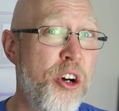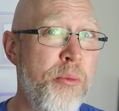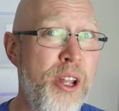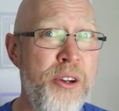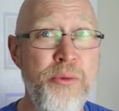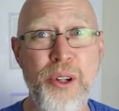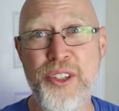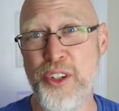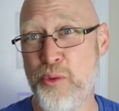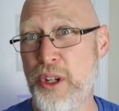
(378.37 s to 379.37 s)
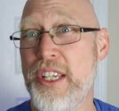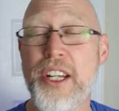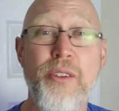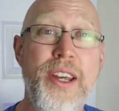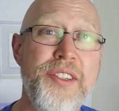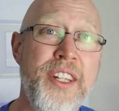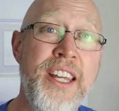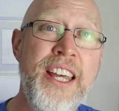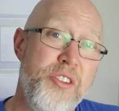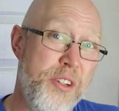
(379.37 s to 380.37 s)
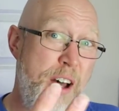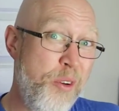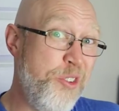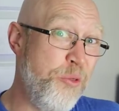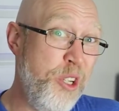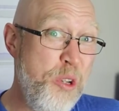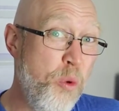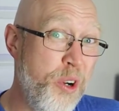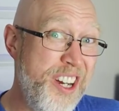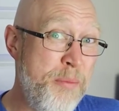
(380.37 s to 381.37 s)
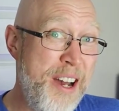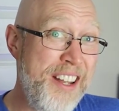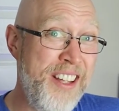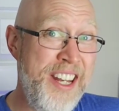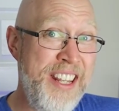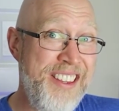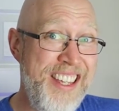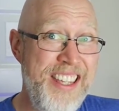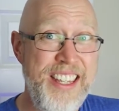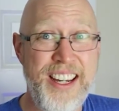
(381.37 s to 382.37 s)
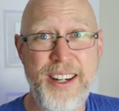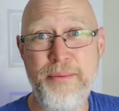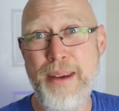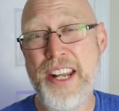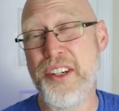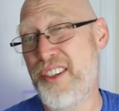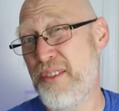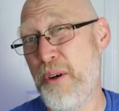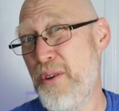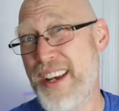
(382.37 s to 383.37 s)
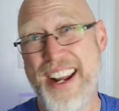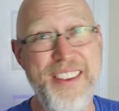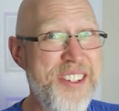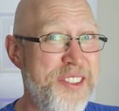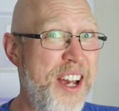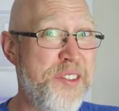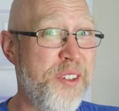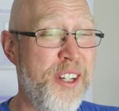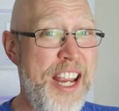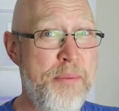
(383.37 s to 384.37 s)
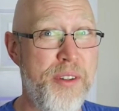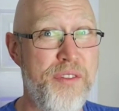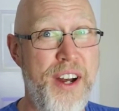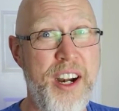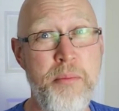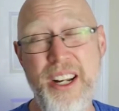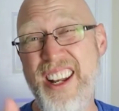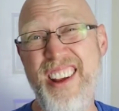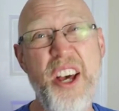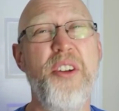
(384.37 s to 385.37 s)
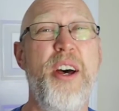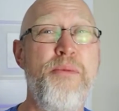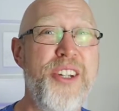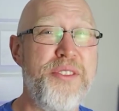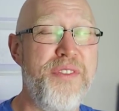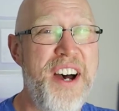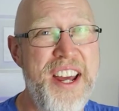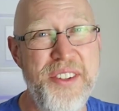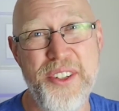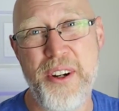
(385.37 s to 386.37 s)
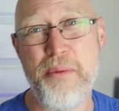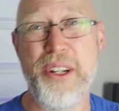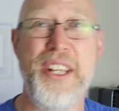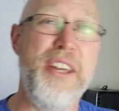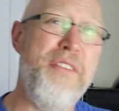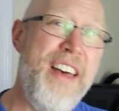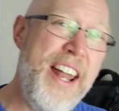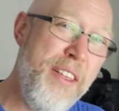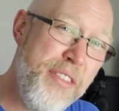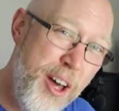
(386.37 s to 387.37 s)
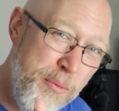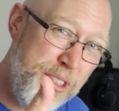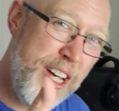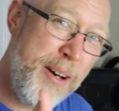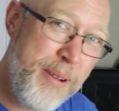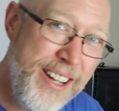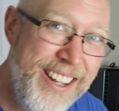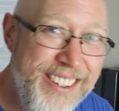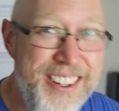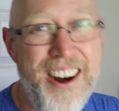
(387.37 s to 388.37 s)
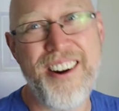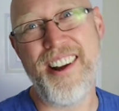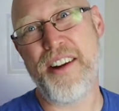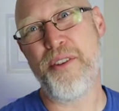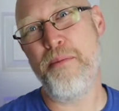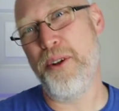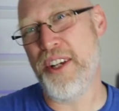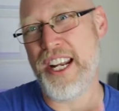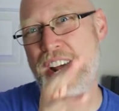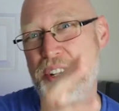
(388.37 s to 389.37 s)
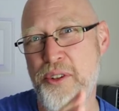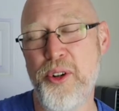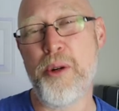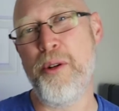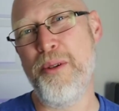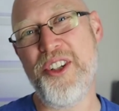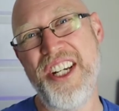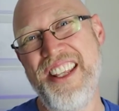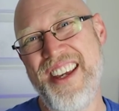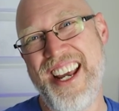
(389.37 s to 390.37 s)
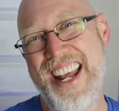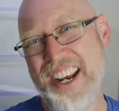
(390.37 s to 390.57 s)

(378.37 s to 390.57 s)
ohm load, which is really interesting. So I was really worried about letting the magic smoke out of this nice little amplifier, but it held up just fine. So I'm gonna give that a thumbs up to Arylic for building a nice durable machine that can